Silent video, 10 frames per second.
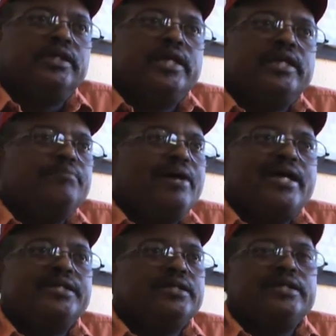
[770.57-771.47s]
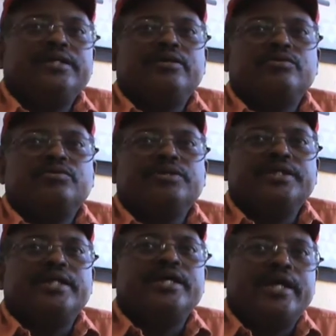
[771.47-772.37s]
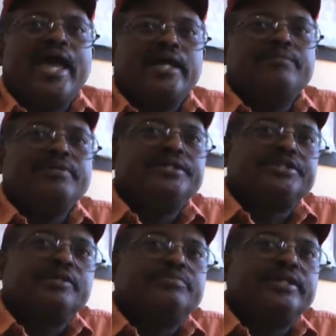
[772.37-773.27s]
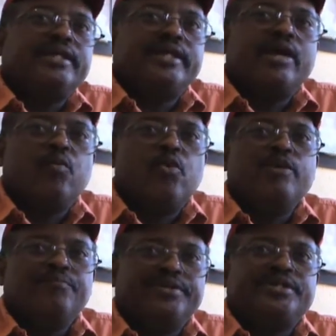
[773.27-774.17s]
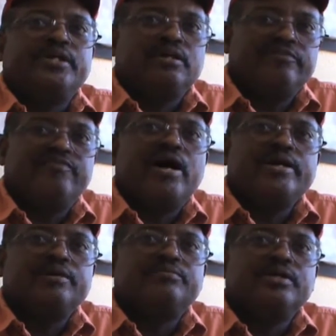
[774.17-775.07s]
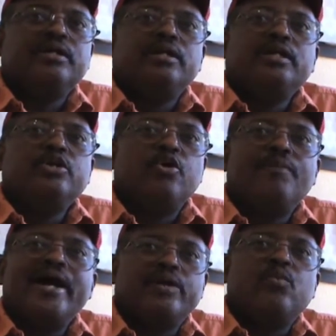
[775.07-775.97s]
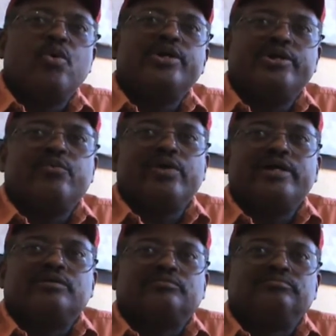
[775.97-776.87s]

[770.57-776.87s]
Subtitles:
Anybody, there had to be something in that one particular volume nobody wanted around.